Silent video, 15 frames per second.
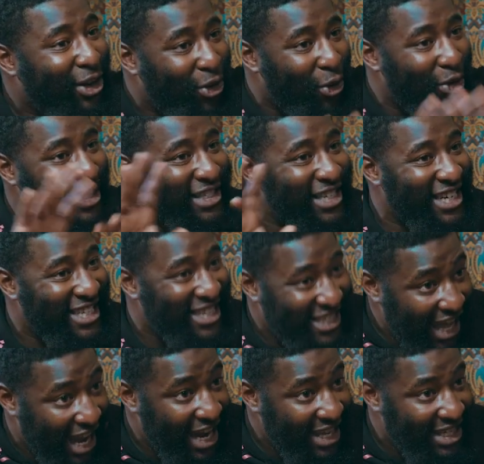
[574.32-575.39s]
according to the
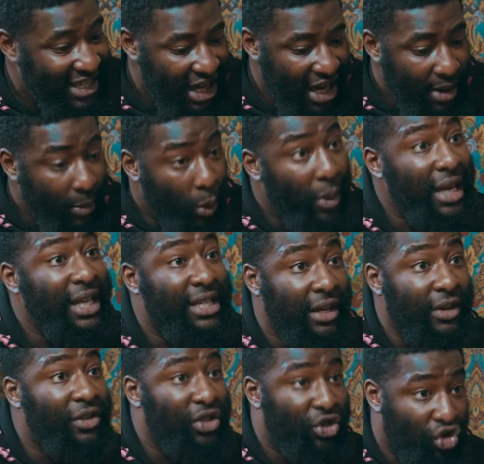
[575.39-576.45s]
state, but we need
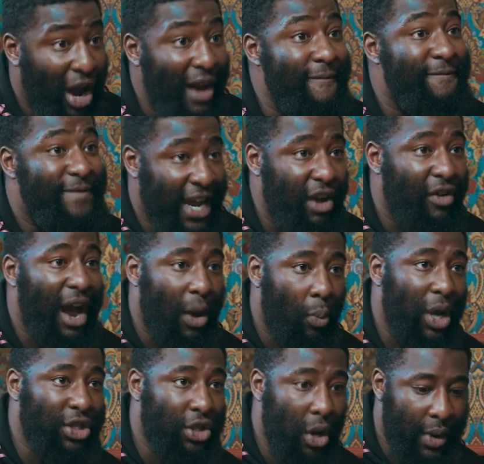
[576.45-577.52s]
to try and figure out
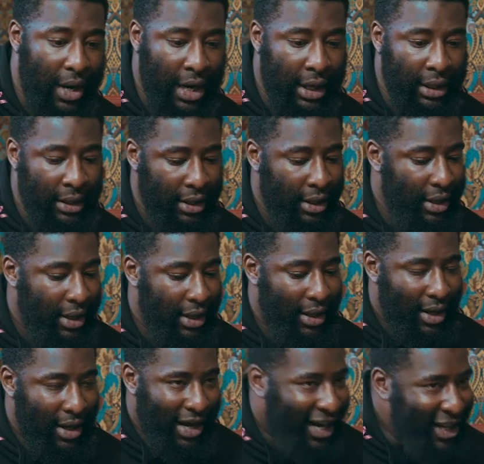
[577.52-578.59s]
what's going on.
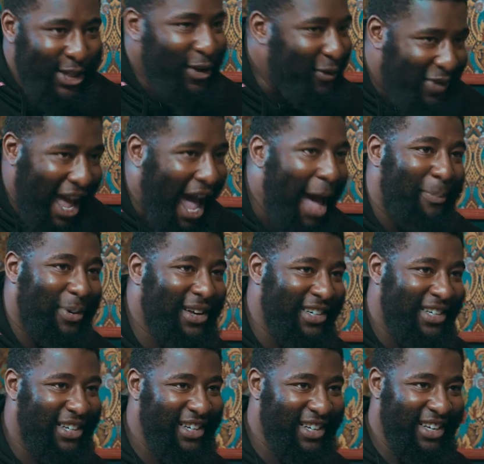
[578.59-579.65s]
And then something
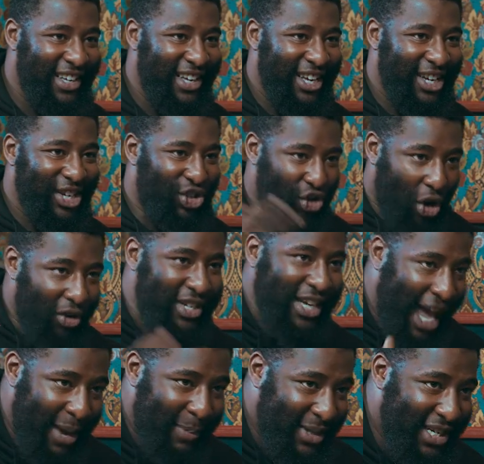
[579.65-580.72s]
happened Drugs
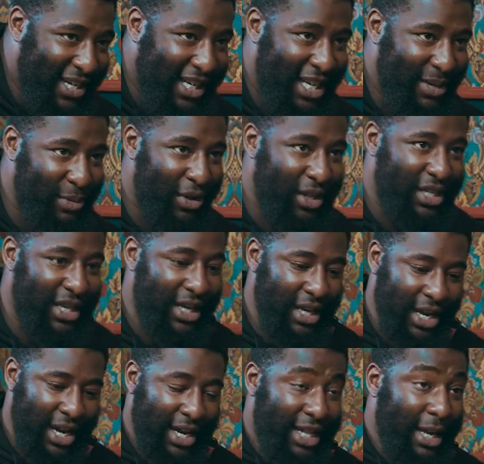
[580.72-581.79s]
came into the
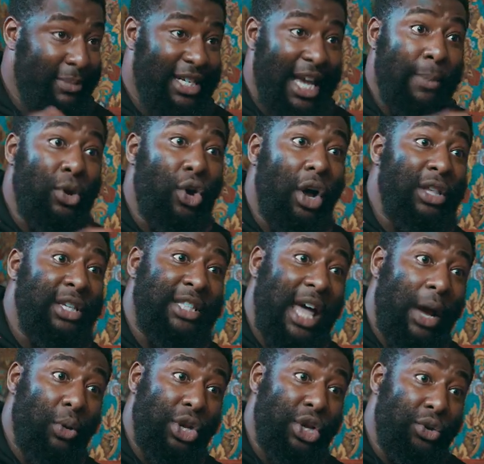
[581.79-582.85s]
community. Them same guns
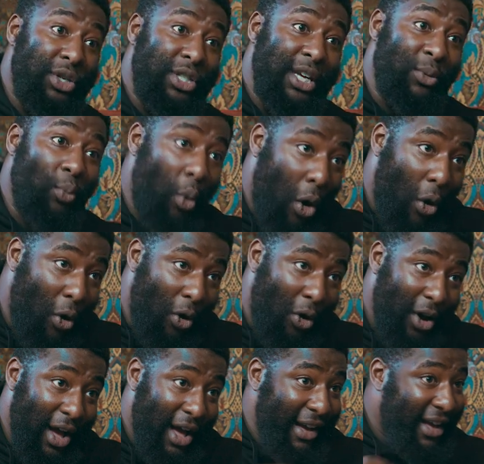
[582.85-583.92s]
that were used in
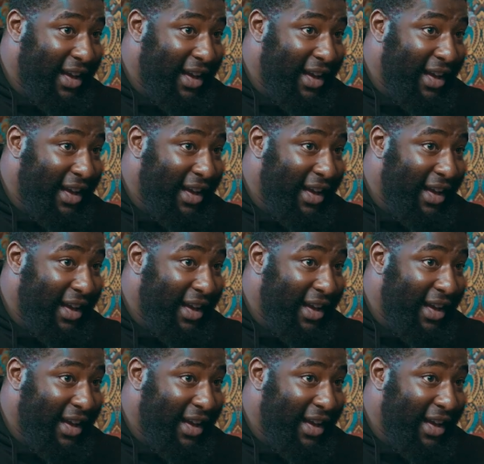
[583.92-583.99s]
war